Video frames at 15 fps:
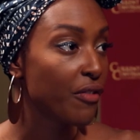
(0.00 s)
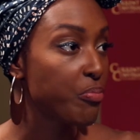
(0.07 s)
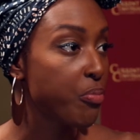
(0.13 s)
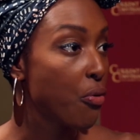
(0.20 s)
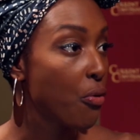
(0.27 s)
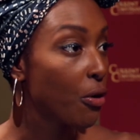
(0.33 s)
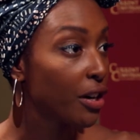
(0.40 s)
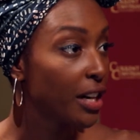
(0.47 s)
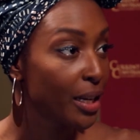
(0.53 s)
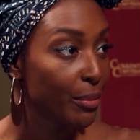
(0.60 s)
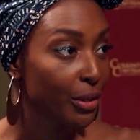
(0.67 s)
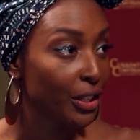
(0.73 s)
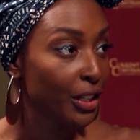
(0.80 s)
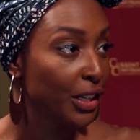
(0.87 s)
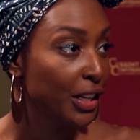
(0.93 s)
of poor
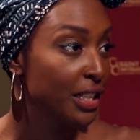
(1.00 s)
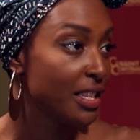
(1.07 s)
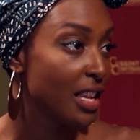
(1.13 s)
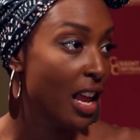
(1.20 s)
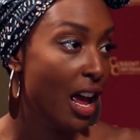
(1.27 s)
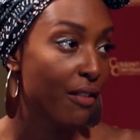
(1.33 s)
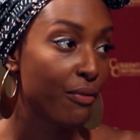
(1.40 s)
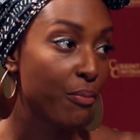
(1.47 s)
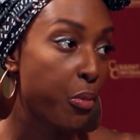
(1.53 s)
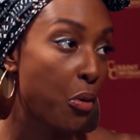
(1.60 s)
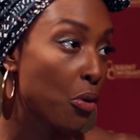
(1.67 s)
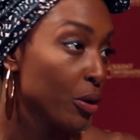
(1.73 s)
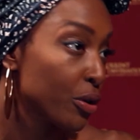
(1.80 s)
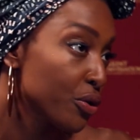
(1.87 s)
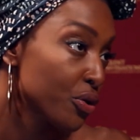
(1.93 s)
neighborhoods that have
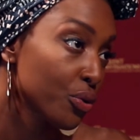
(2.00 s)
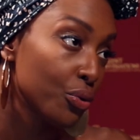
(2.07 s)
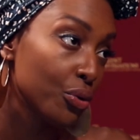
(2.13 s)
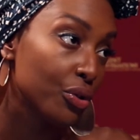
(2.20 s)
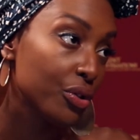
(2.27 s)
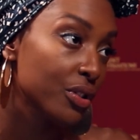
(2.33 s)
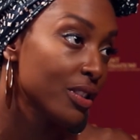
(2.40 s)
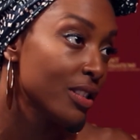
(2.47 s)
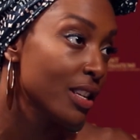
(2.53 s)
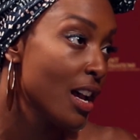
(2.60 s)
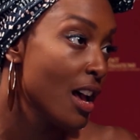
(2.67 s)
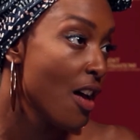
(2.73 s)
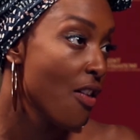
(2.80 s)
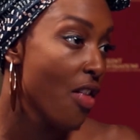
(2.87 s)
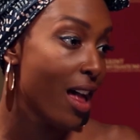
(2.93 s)
poor schools
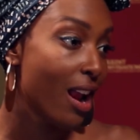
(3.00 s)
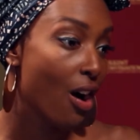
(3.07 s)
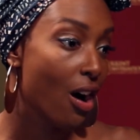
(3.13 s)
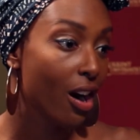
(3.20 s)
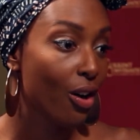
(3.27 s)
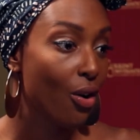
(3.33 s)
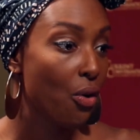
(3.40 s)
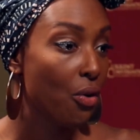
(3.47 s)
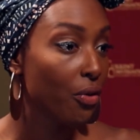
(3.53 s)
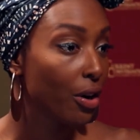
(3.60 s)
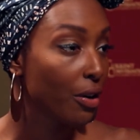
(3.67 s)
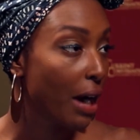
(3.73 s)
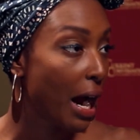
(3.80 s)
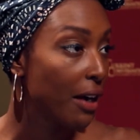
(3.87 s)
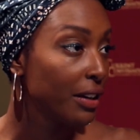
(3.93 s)
that are
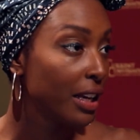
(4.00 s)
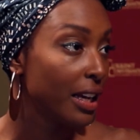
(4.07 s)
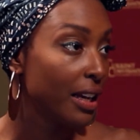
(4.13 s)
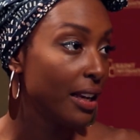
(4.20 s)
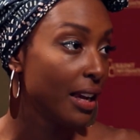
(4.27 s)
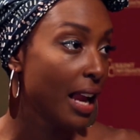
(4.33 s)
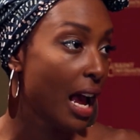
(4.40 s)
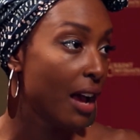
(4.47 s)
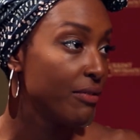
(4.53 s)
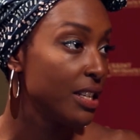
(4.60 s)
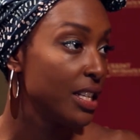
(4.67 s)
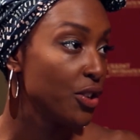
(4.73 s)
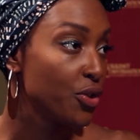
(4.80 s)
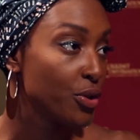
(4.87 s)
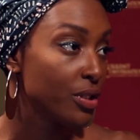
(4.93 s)
overcrowded and have
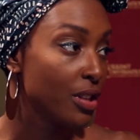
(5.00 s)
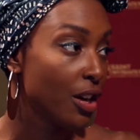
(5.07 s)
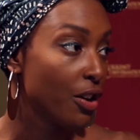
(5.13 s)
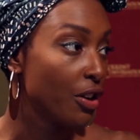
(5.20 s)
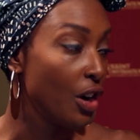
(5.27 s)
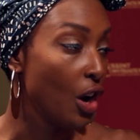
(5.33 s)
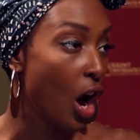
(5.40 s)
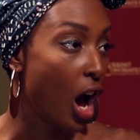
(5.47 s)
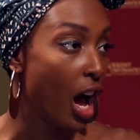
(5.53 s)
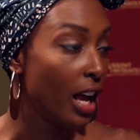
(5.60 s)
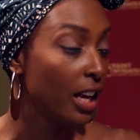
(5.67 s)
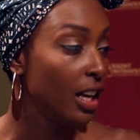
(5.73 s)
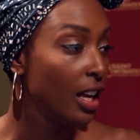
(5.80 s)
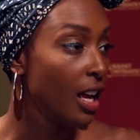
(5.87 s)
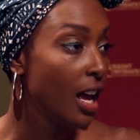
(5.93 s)
teachers that are not,